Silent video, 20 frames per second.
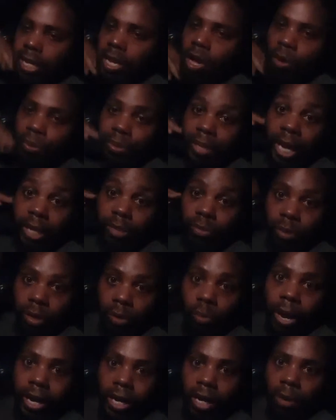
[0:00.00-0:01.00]
I always ask when he
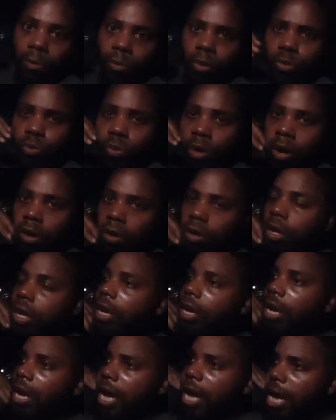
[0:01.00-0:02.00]
wake up, "What's wrong?"
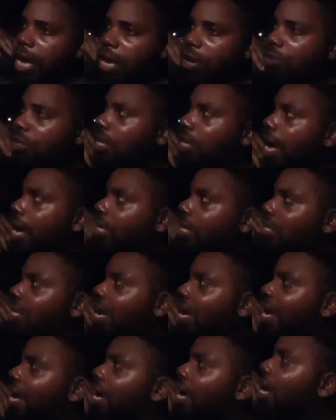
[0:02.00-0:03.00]
And he was like,
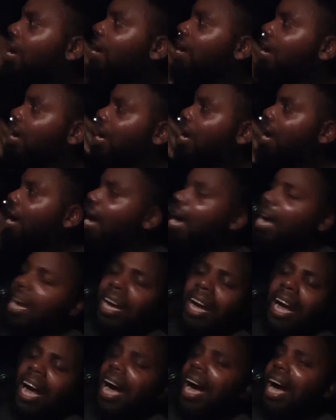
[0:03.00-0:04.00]
"Dad, I
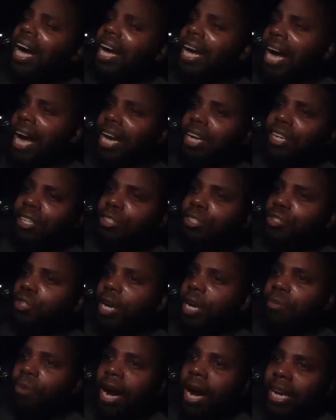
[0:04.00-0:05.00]
had a
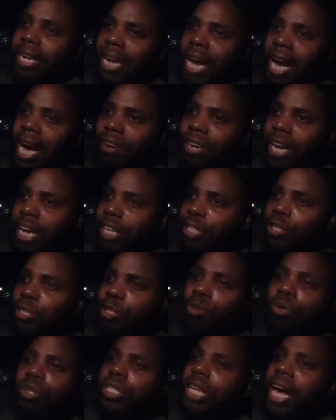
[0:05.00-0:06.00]
dream right now that you
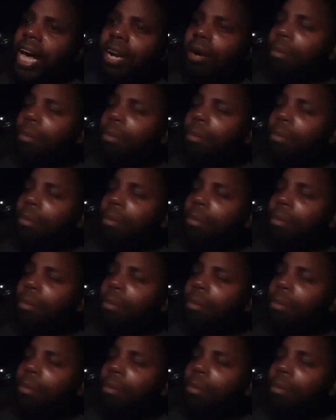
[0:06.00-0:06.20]
was at a